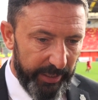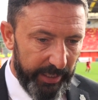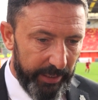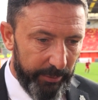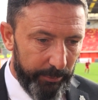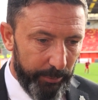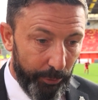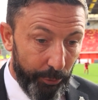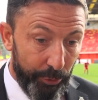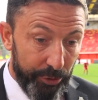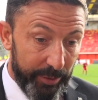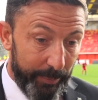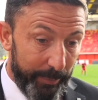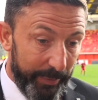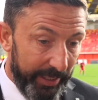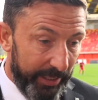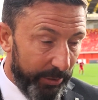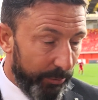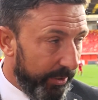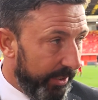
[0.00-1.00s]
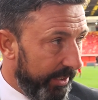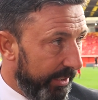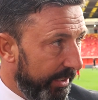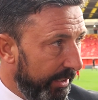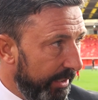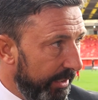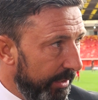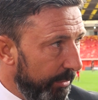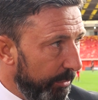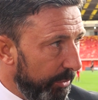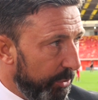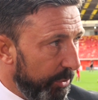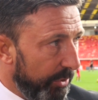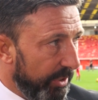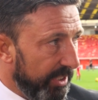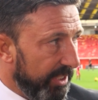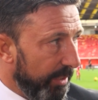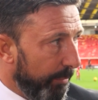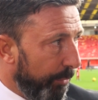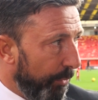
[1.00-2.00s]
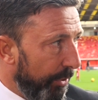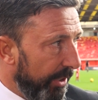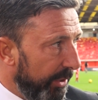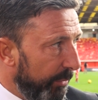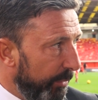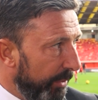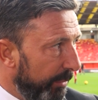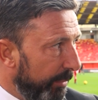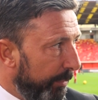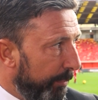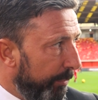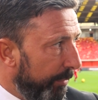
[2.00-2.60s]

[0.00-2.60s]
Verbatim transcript: we lose the penalty, which we're disappointed with.